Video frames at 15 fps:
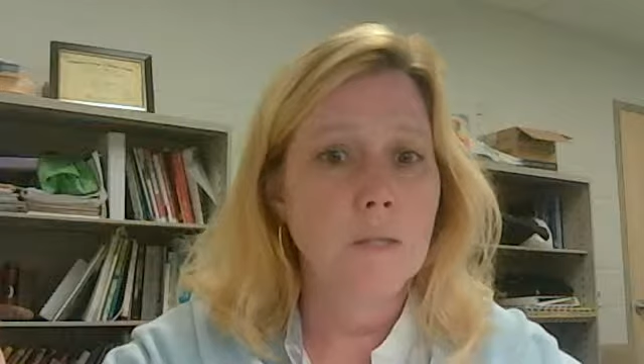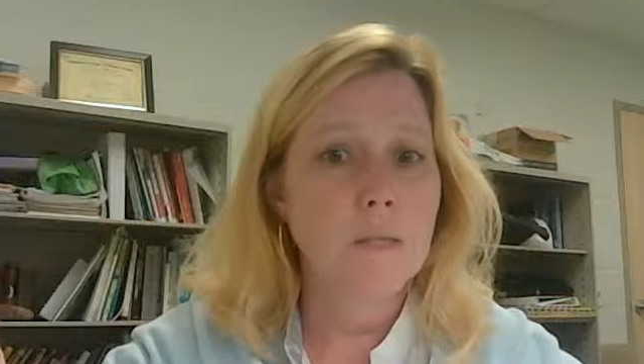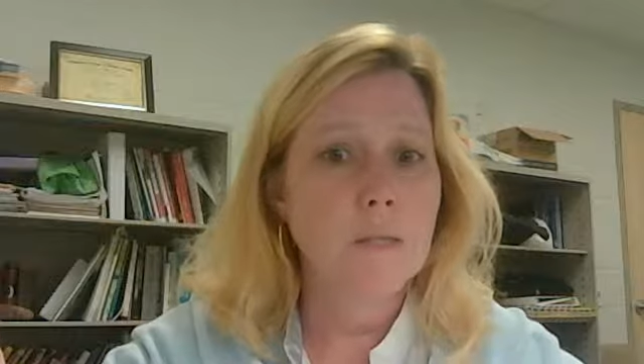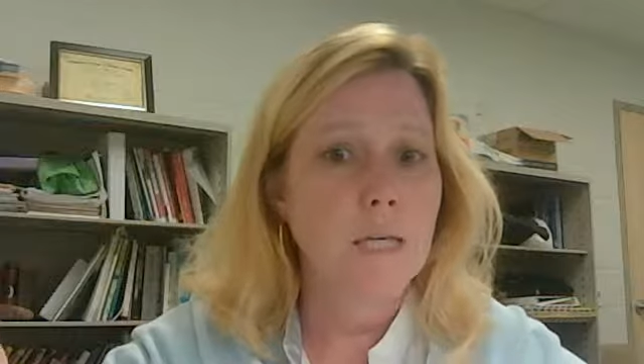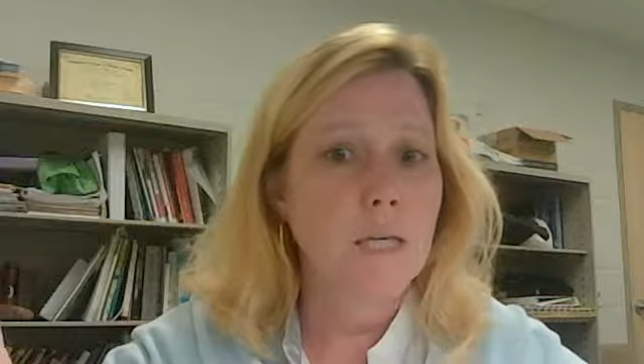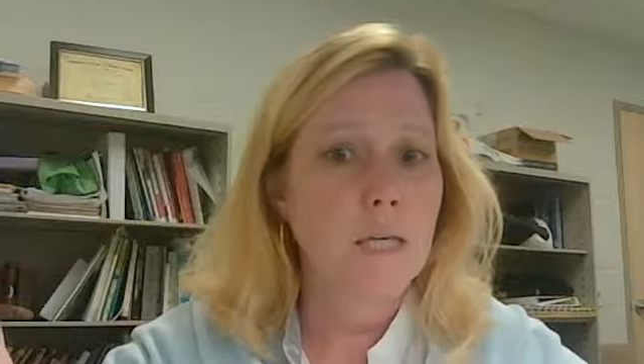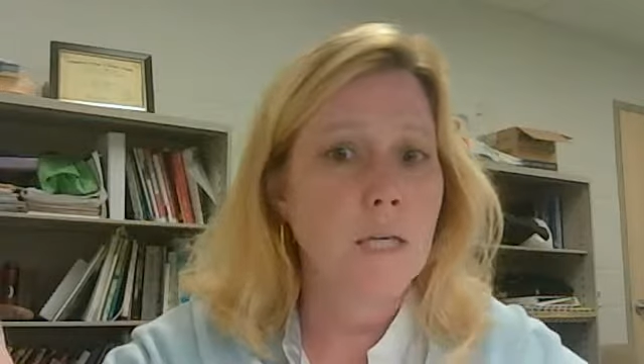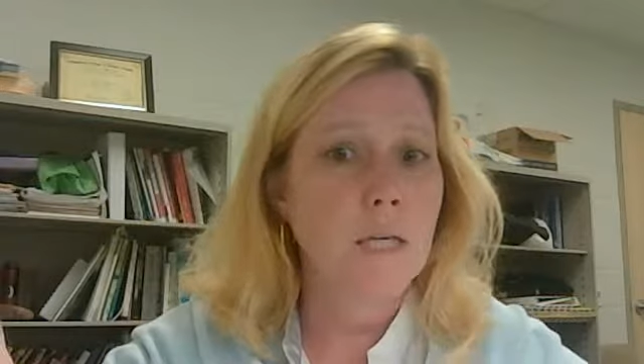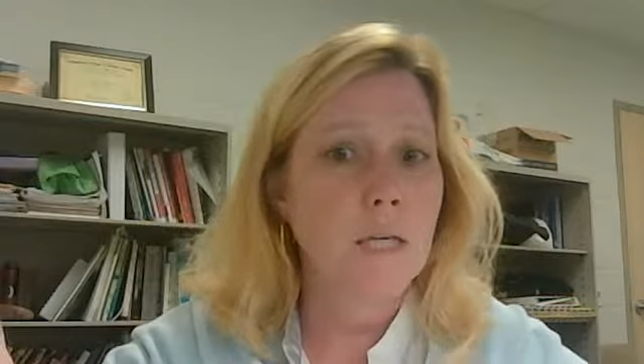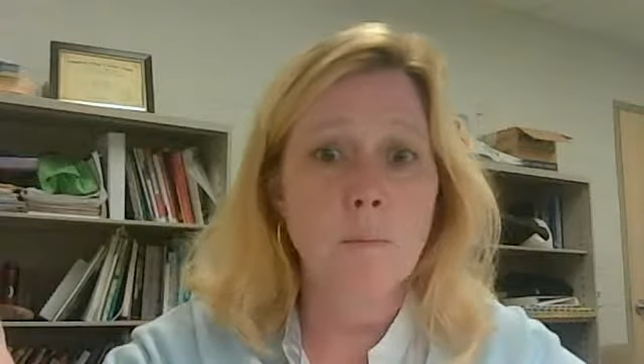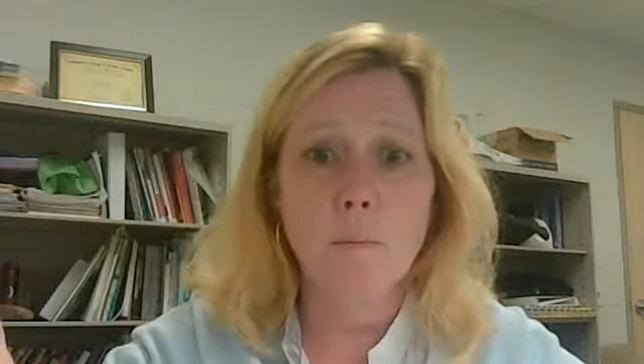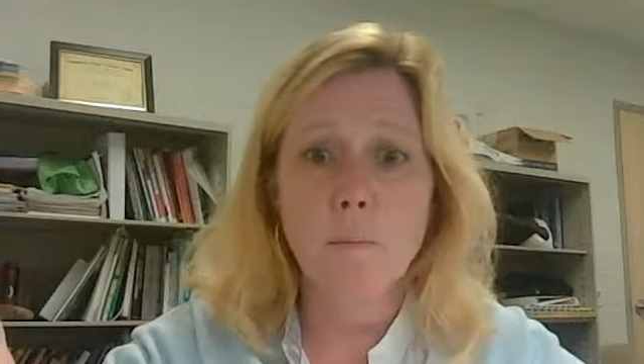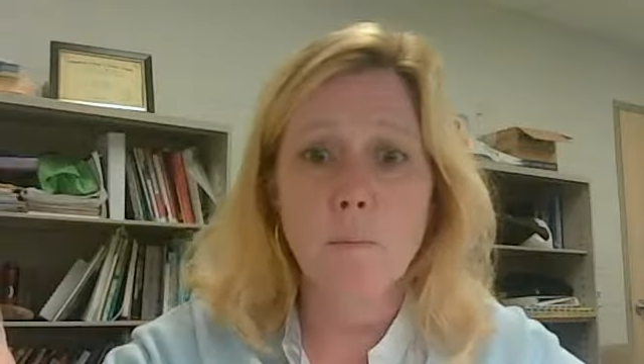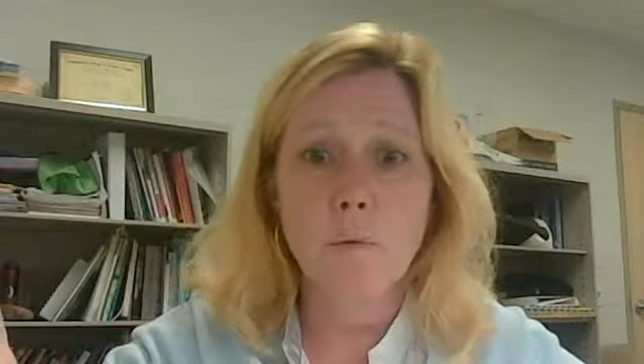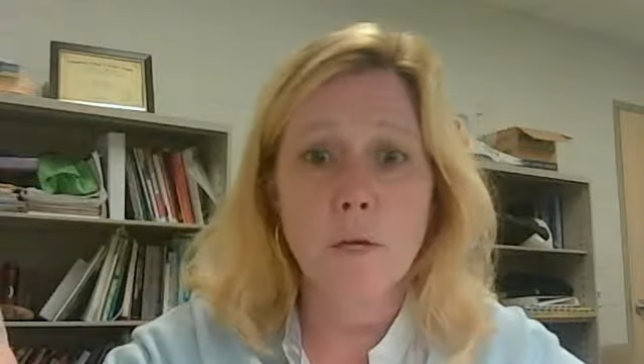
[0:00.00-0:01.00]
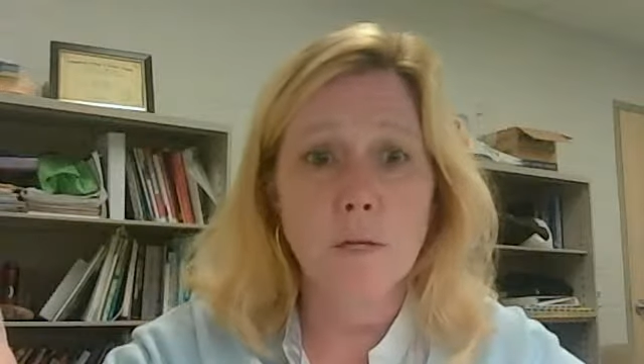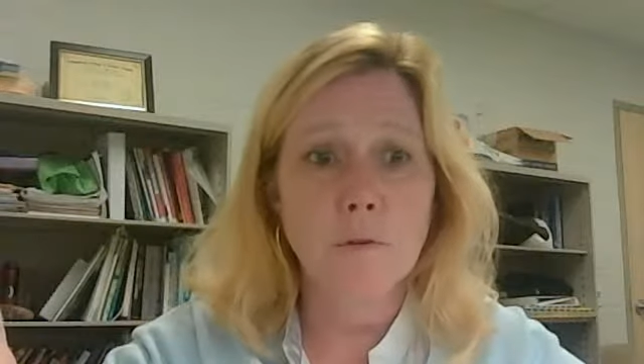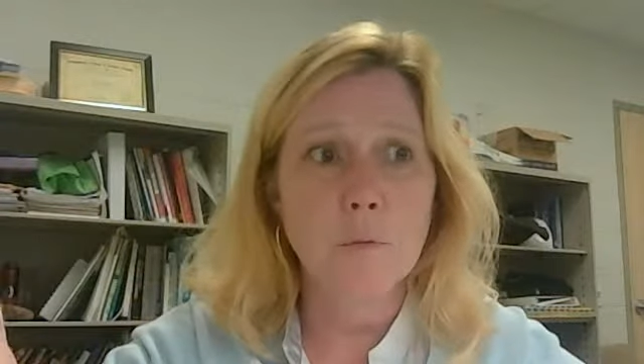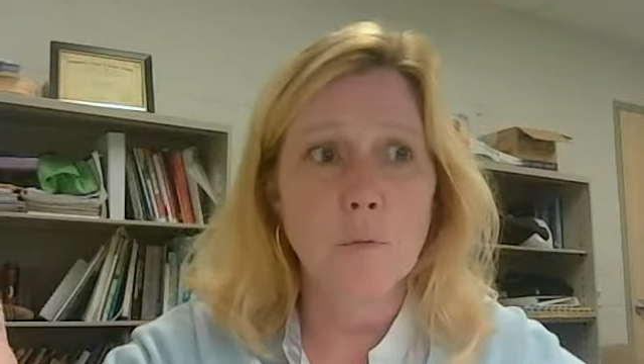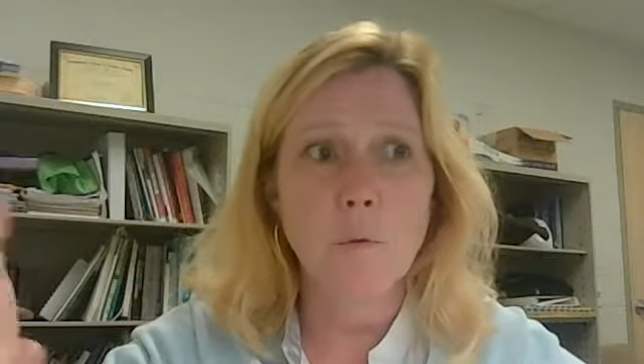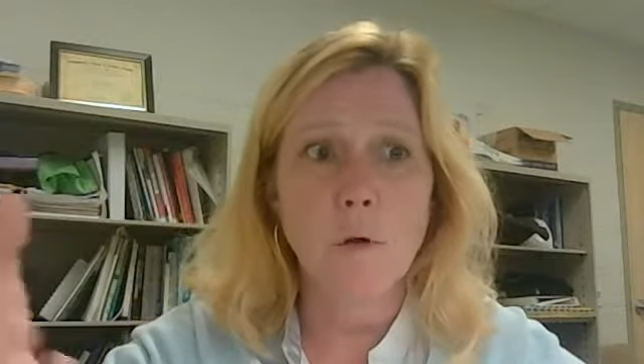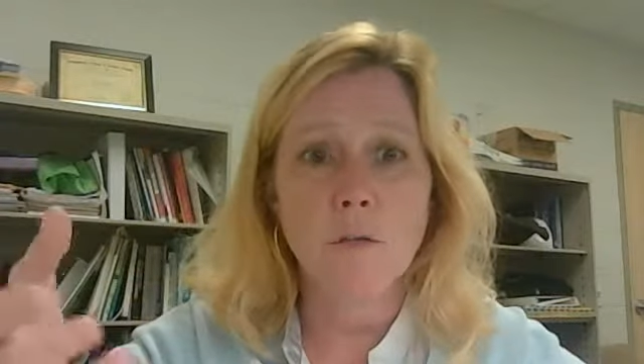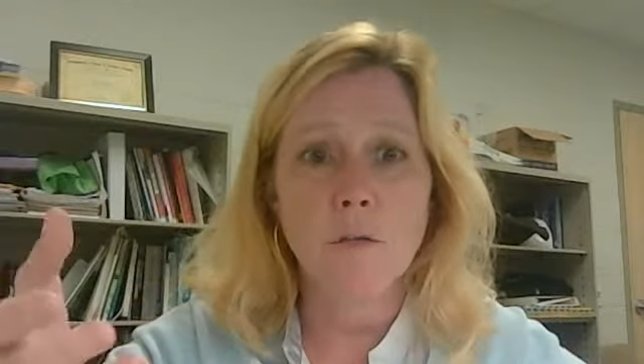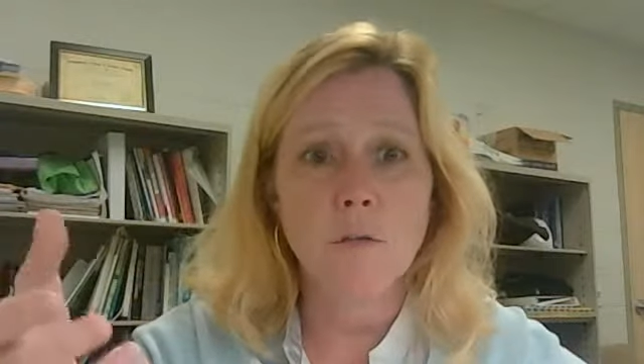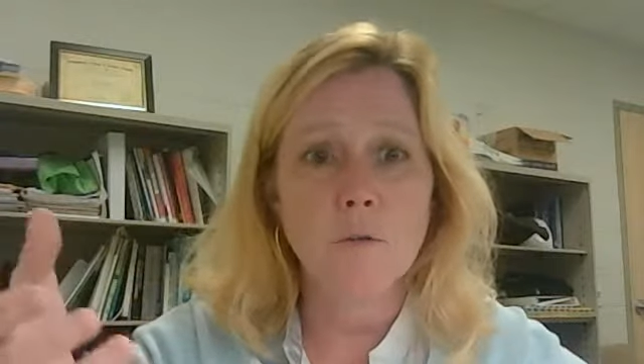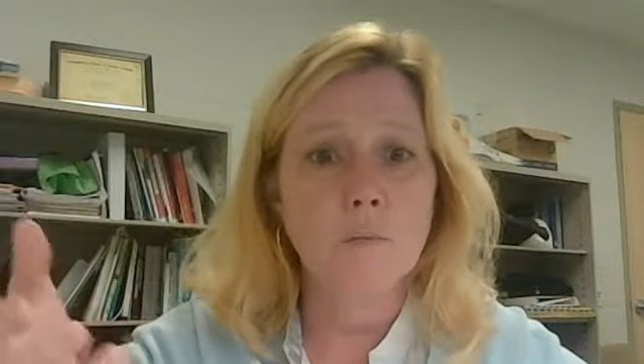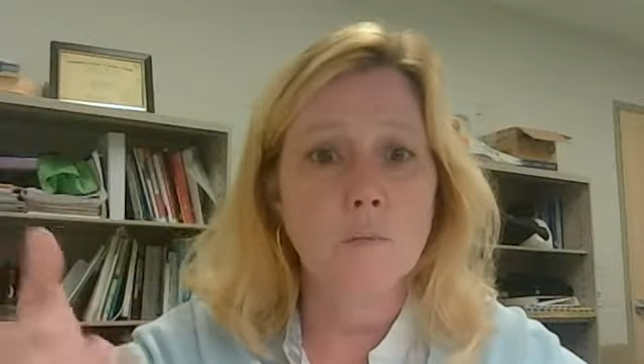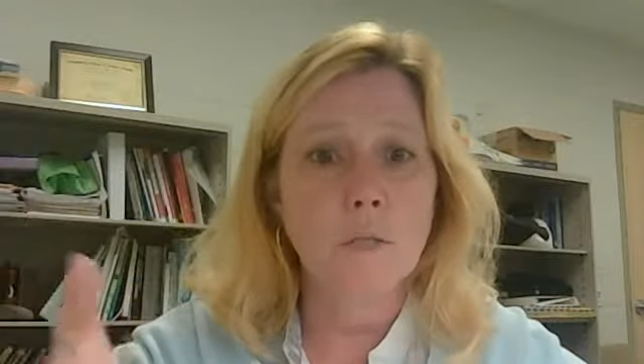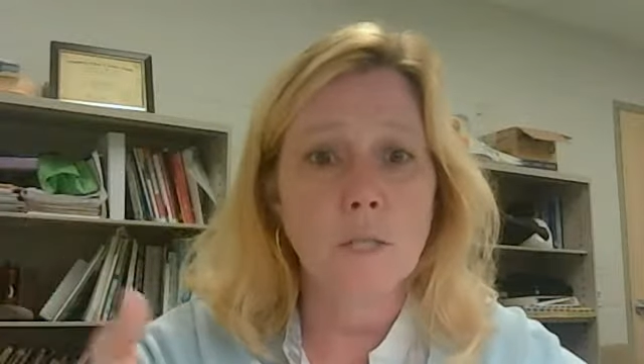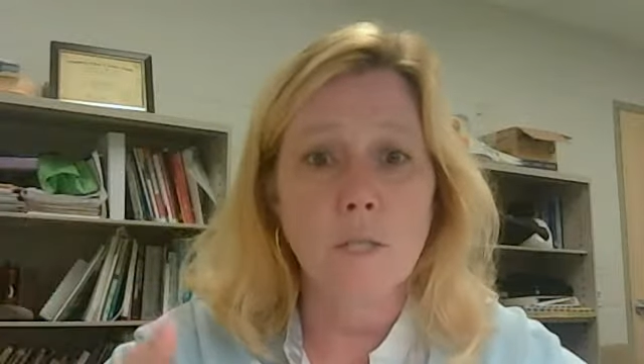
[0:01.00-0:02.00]
link up with what you're
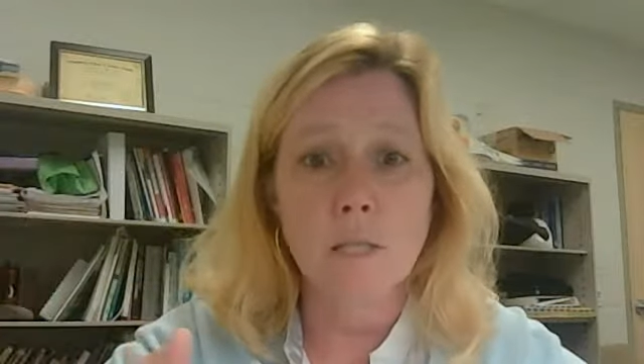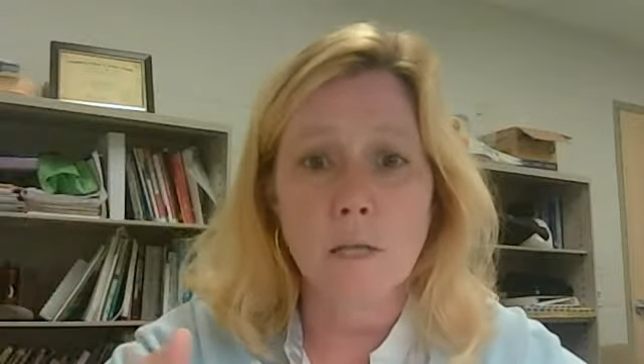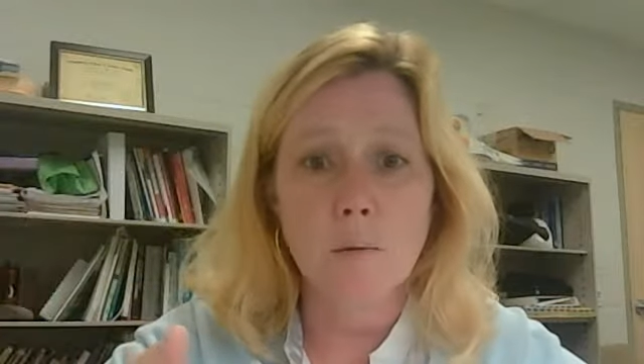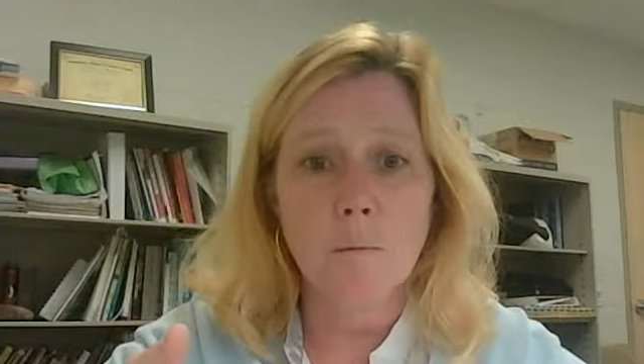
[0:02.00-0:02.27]
reading